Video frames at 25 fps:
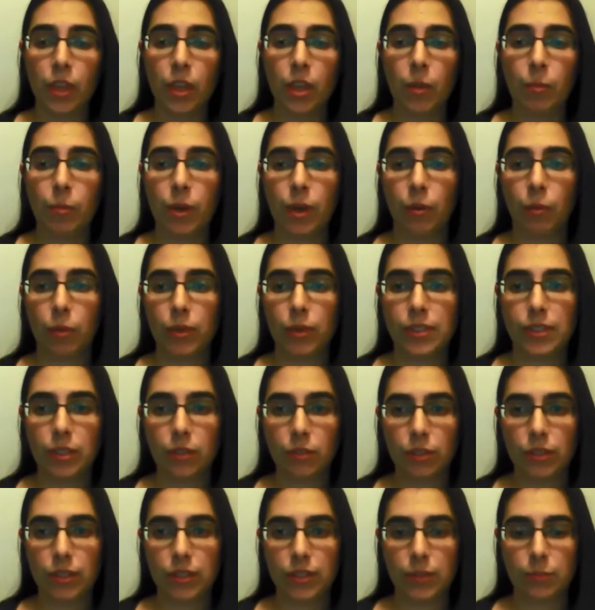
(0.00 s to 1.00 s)
But what
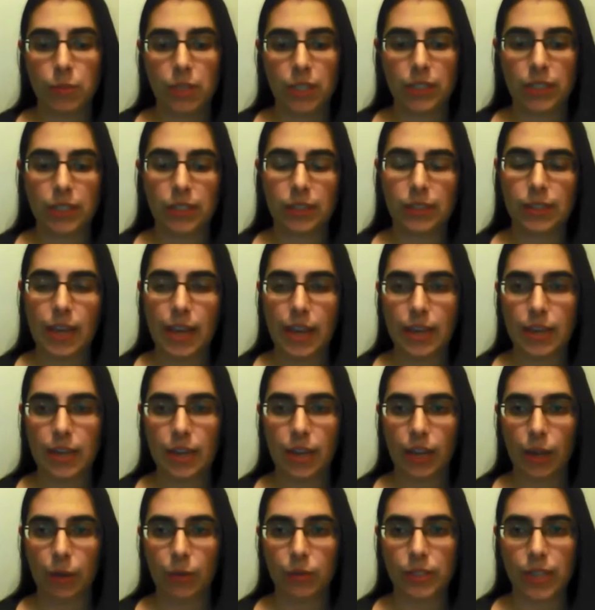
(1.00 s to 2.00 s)
synchronous means is that
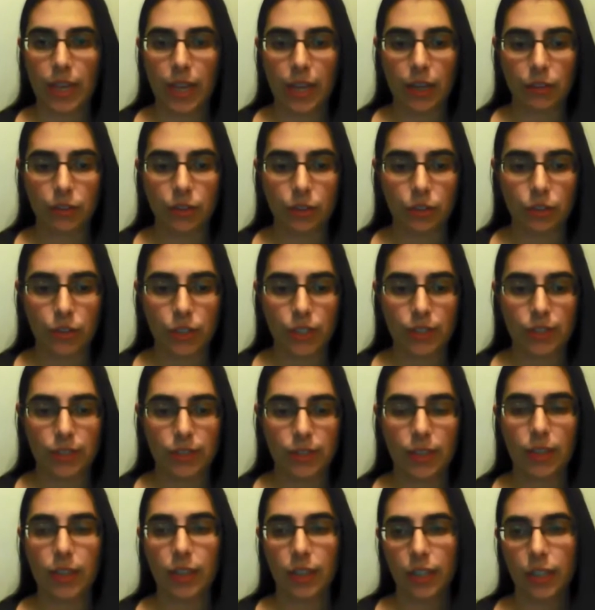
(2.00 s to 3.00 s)
I was actually
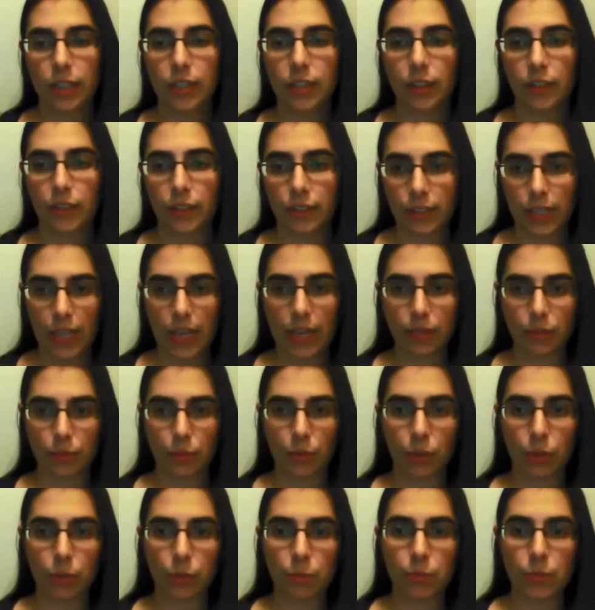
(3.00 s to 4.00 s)
sitting in on the
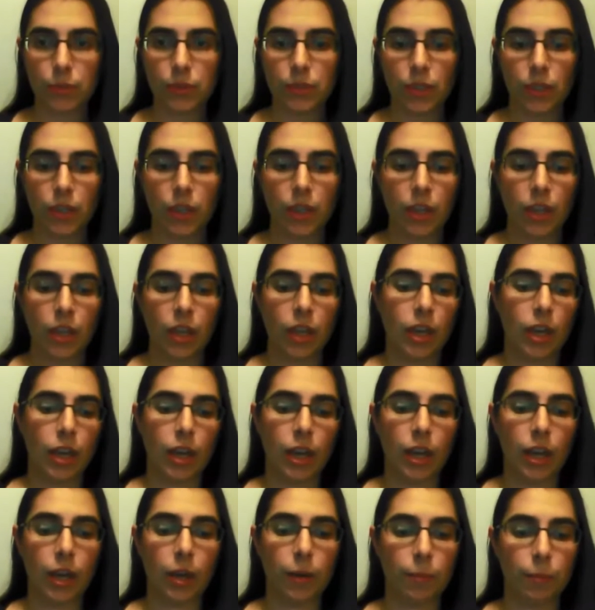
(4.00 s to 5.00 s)
classrooms.
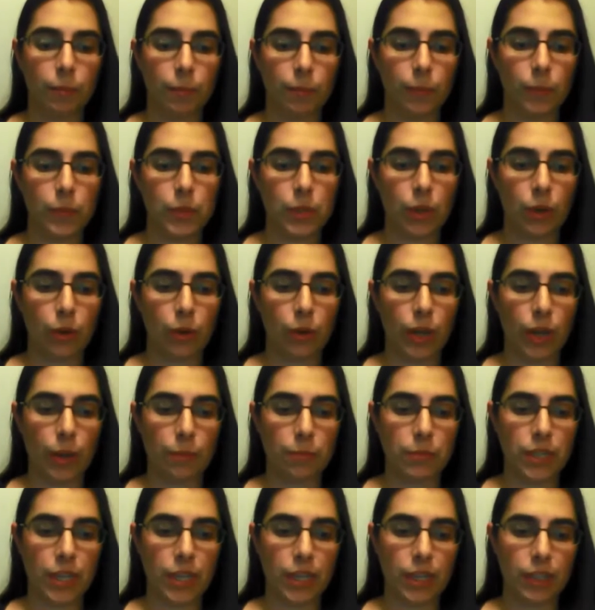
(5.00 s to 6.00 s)
So
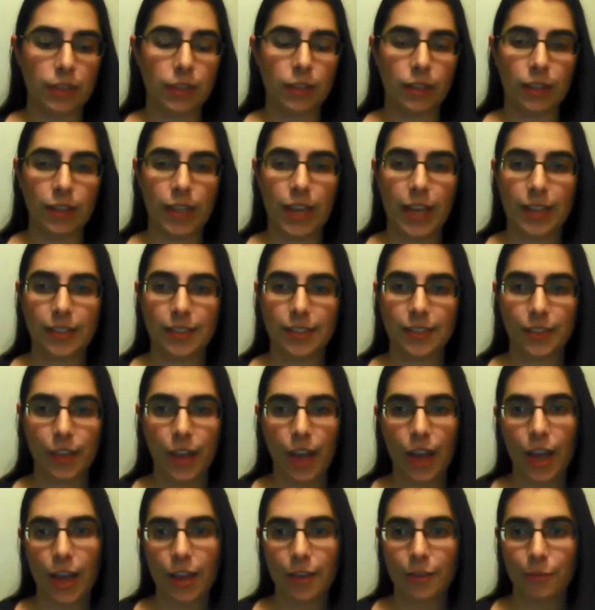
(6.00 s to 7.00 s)
I'm taking the class
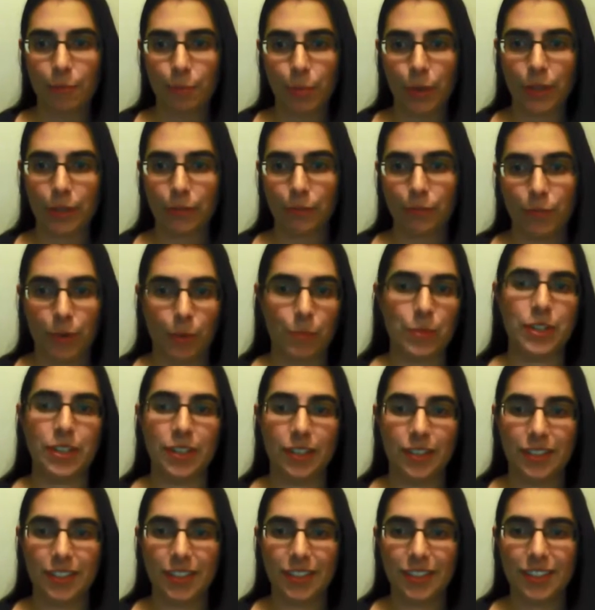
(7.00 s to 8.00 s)
live, but from a
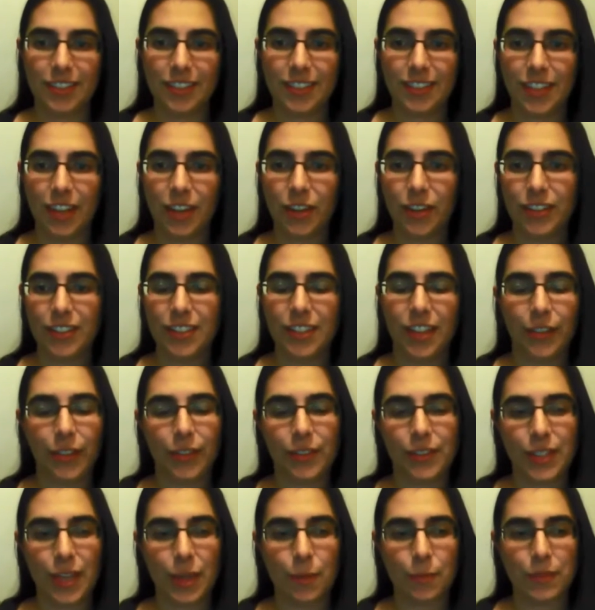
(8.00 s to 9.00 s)
distance. So it's not the
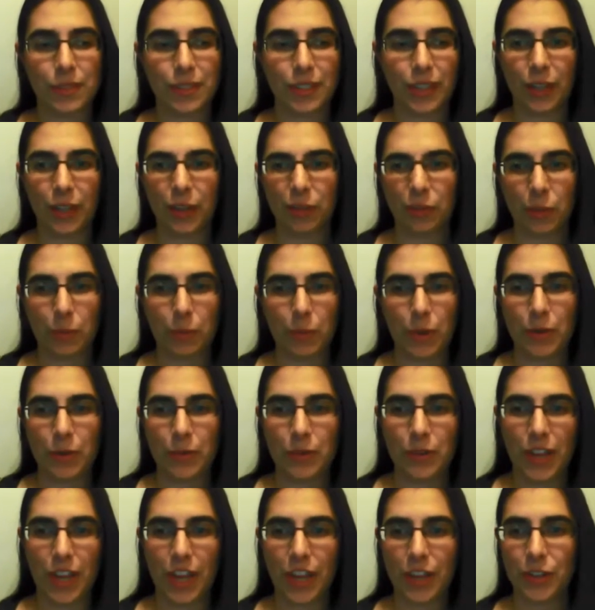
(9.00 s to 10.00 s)
same as like a
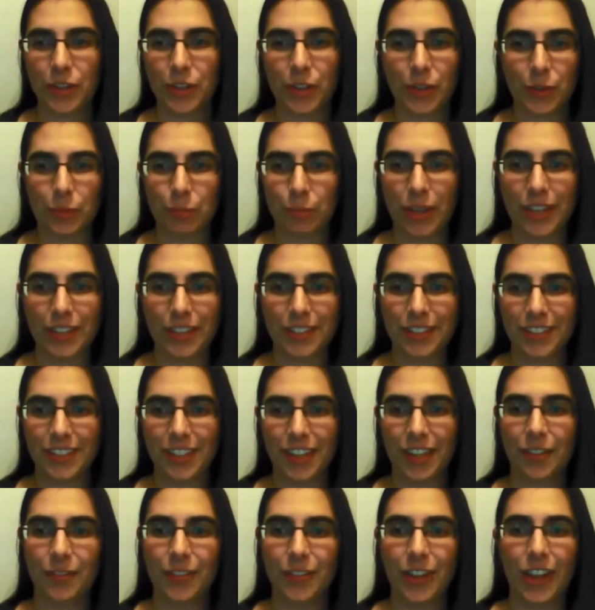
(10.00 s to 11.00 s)
remote at your own pace
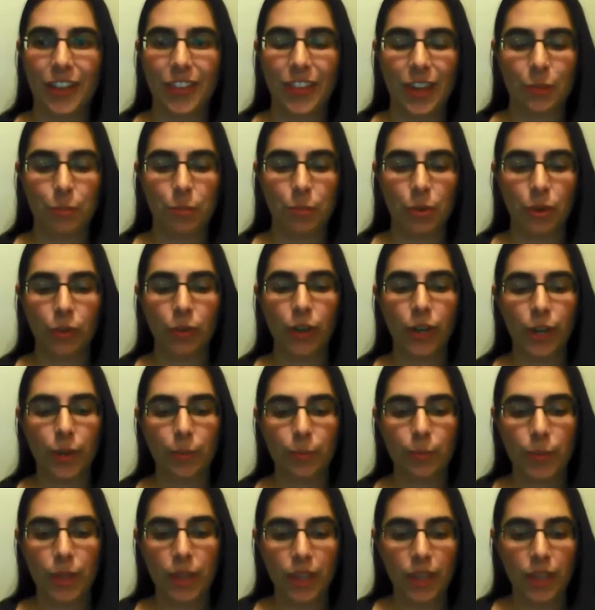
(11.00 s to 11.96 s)
kind of online program.